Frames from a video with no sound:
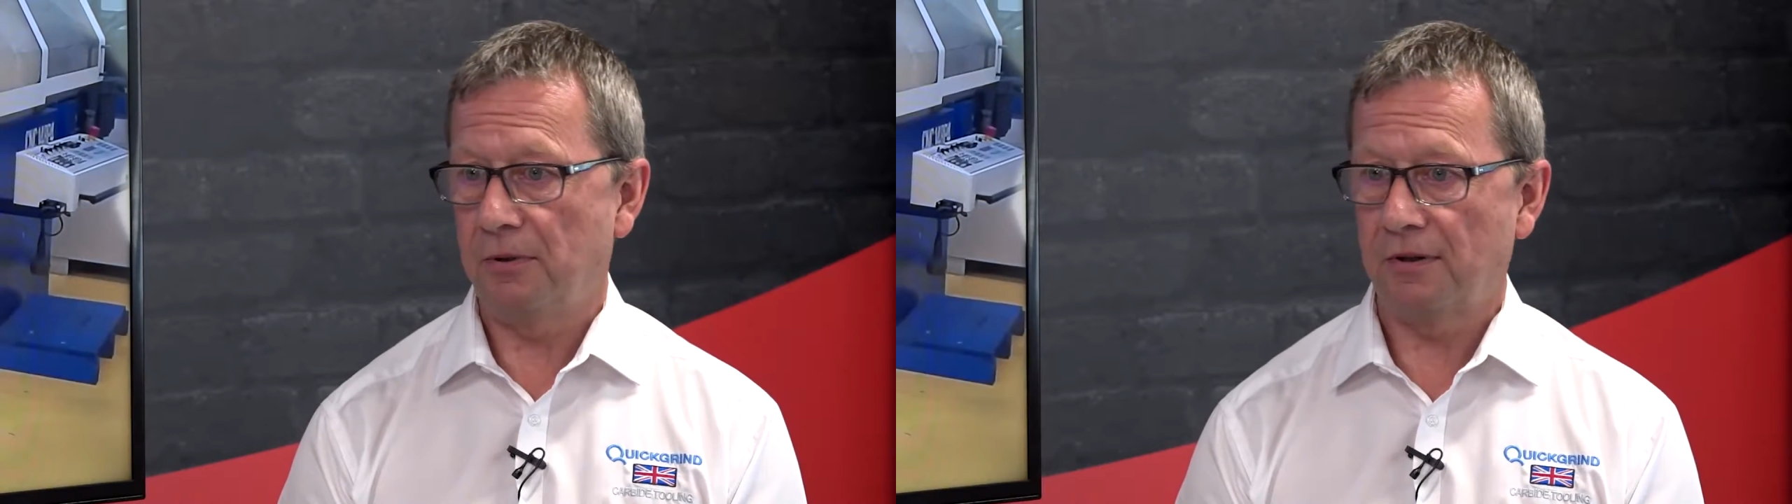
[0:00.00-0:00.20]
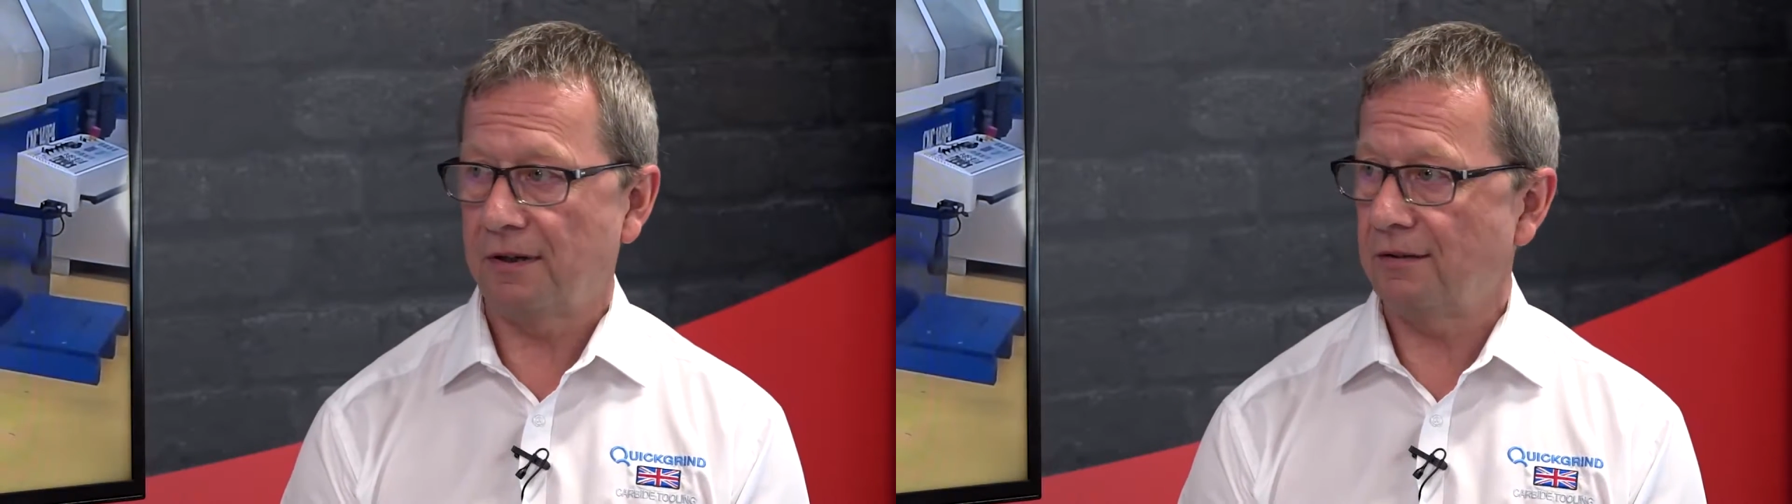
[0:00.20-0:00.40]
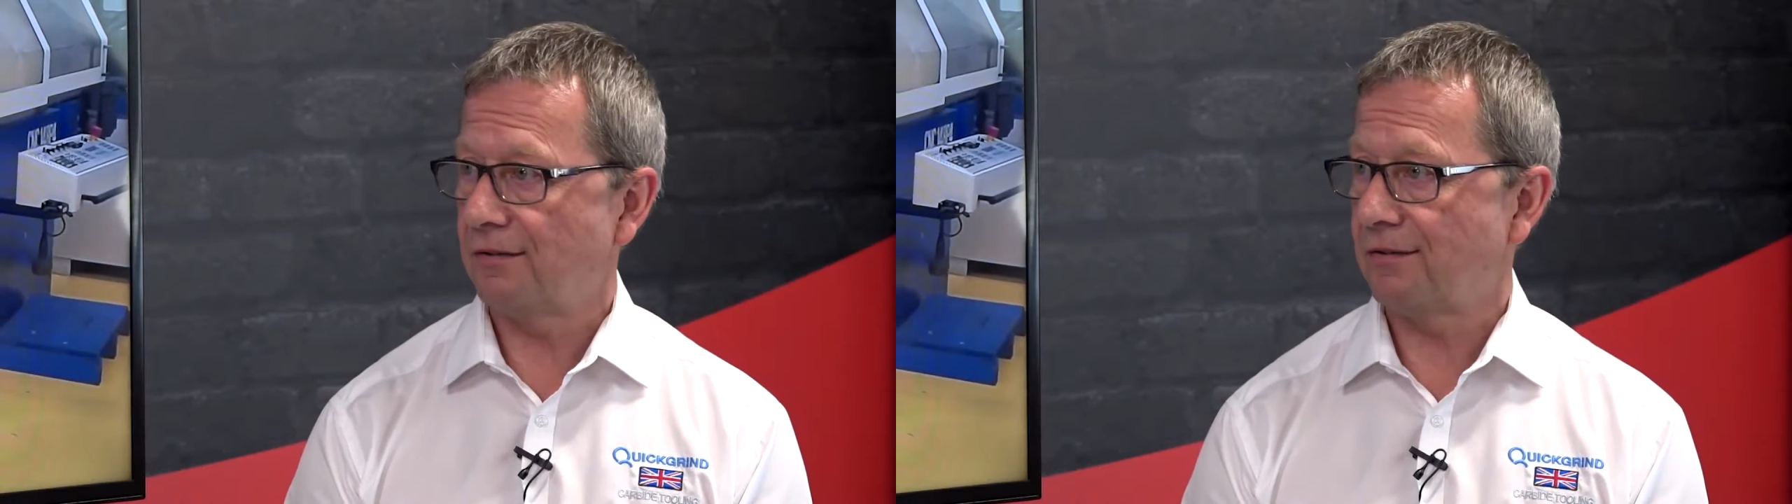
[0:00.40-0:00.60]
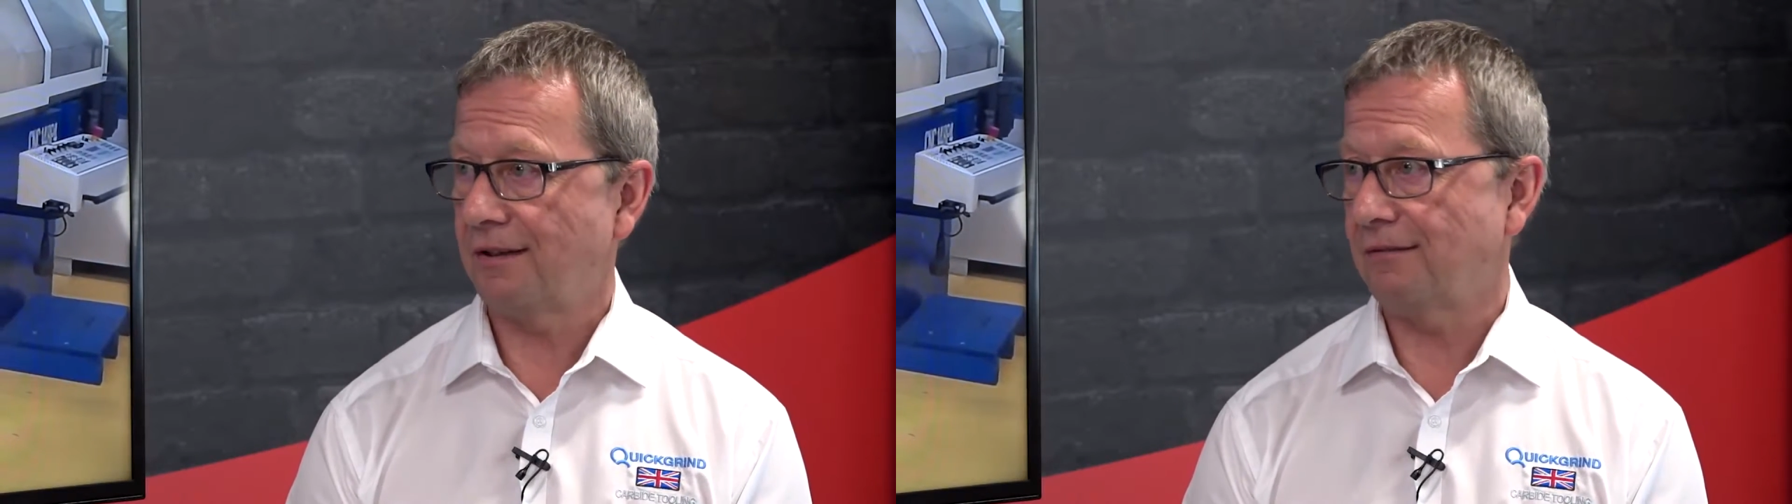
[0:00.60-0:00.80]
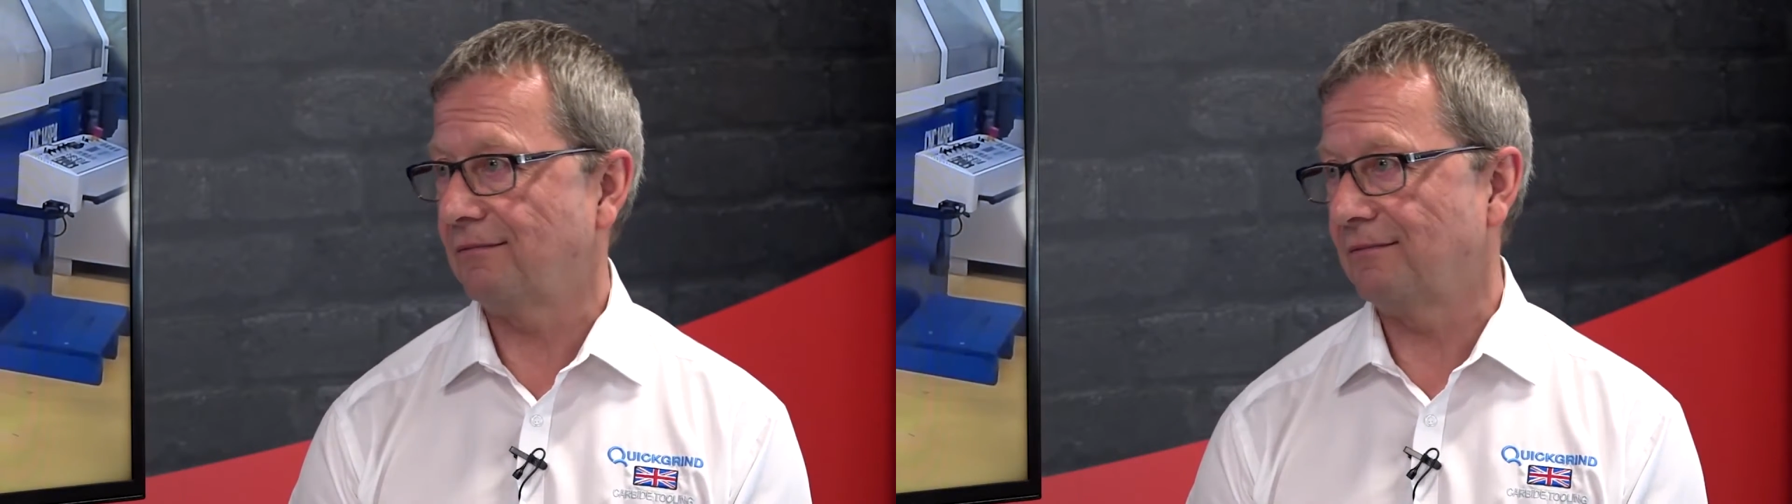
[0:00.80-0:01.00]

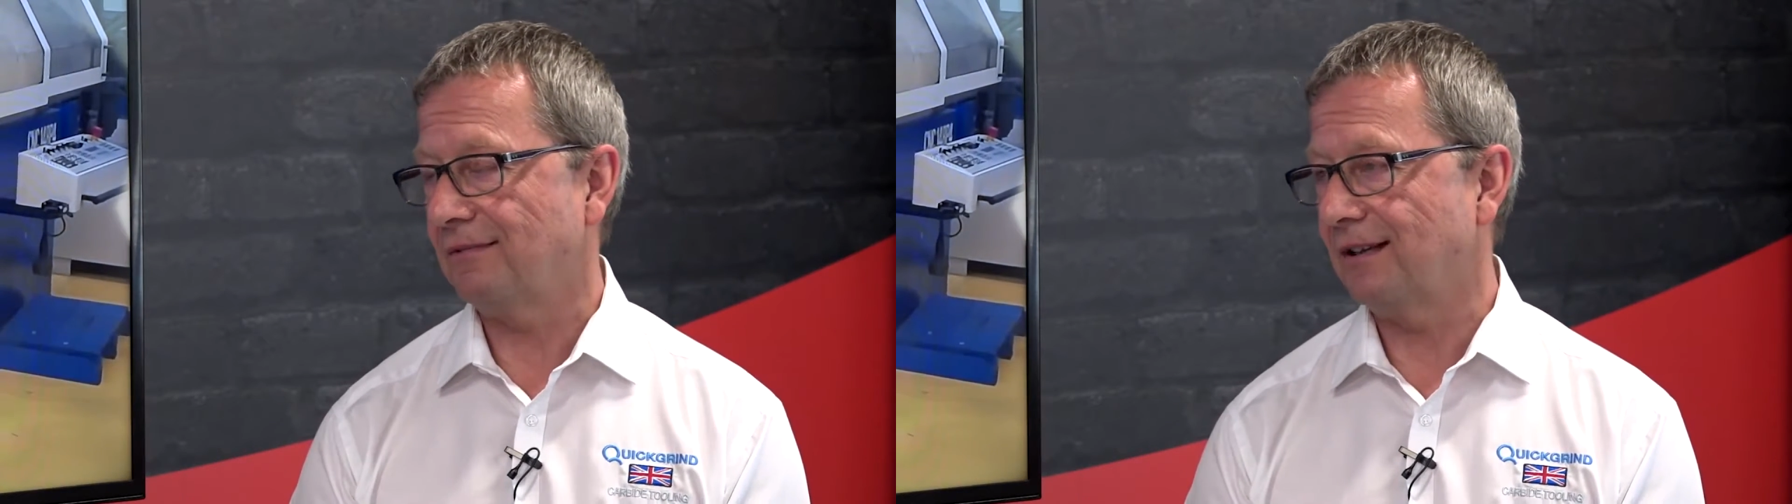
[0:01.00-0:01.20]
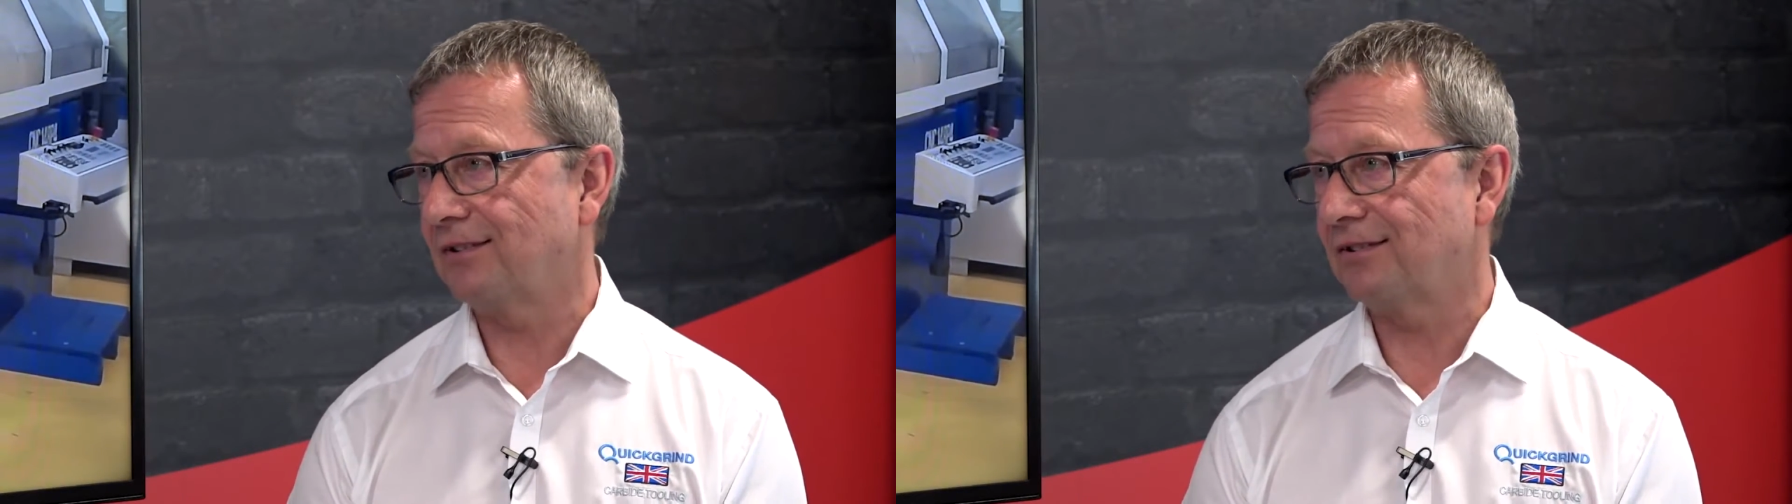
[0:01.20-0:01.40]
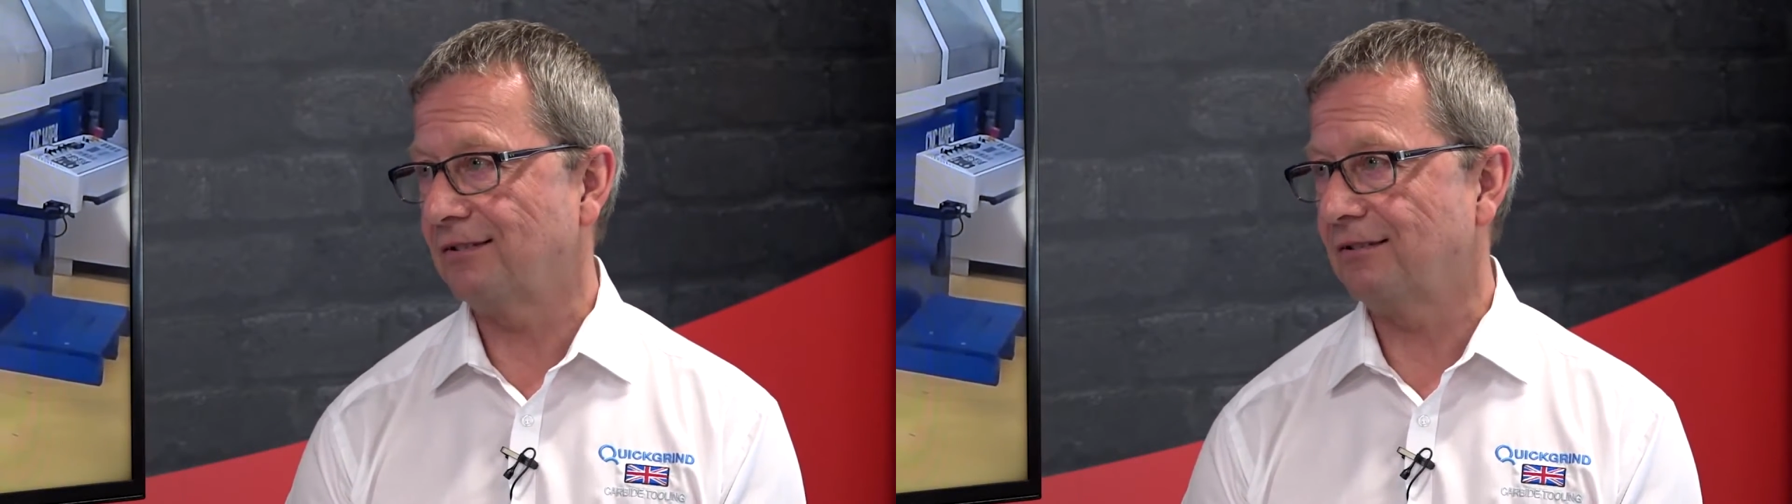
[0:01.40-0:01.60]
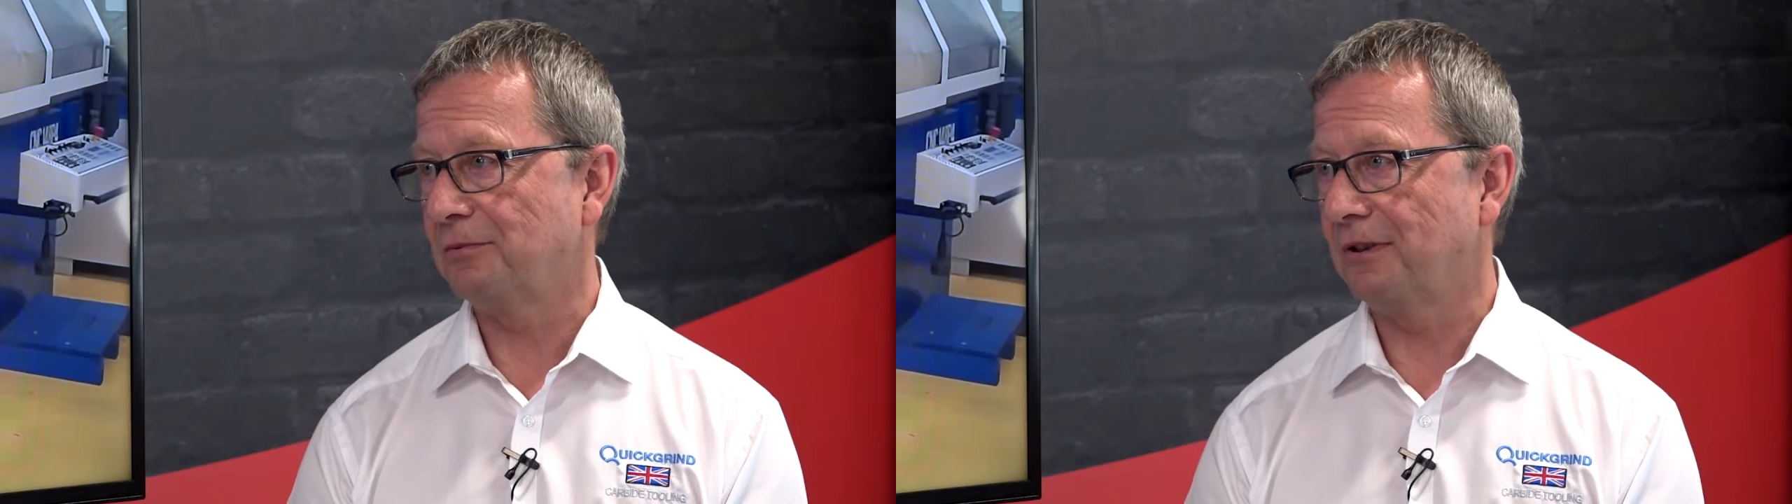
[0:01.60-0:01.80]
pockets, external